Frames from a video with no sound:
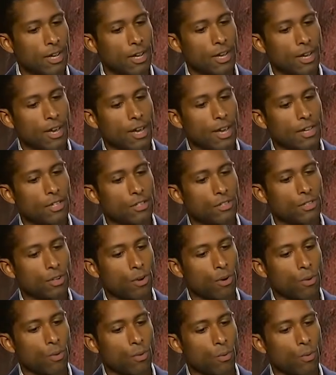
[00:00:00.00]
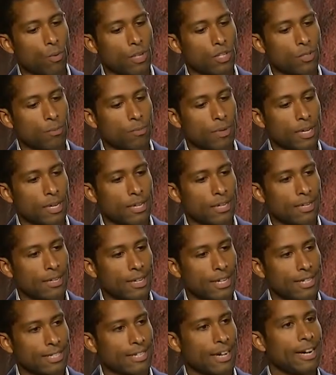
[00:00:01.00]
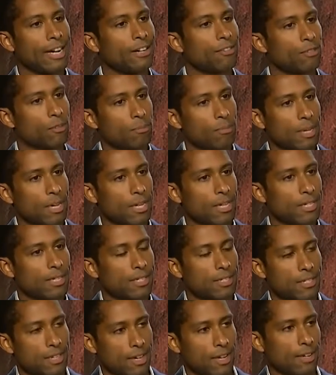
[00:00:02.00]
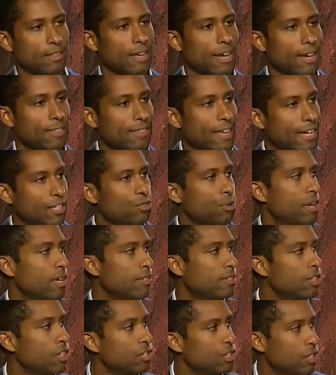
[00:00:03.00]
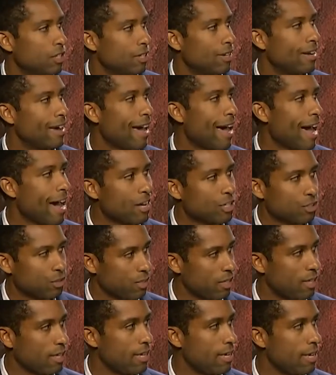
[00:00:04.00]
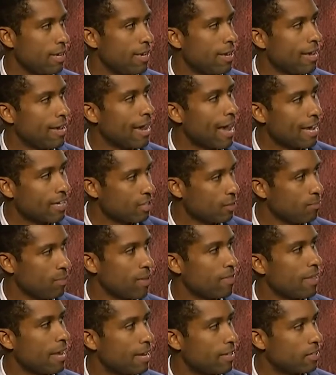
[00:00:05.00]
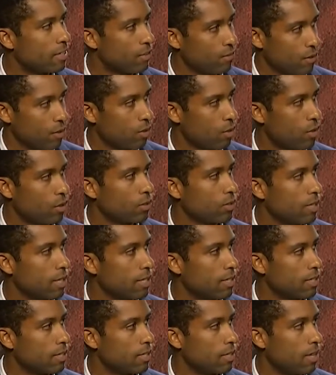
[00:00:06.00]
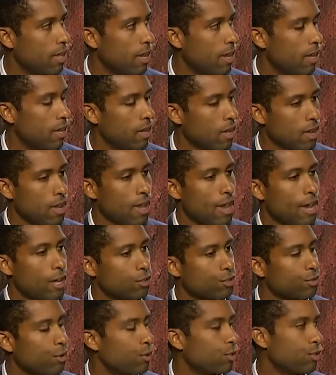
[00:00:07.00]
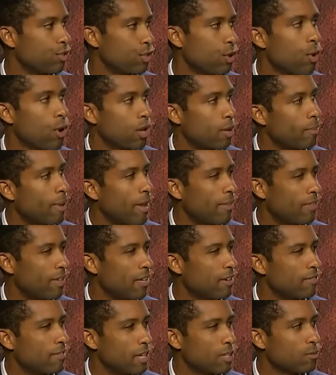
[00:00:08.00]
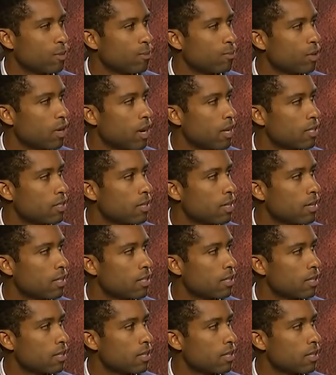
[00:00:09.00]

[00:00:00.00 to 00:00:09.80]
And so what's been exciting for me is seeing that transition actually hasn't been that difficult, in seeing how Schroders is going about the investment process.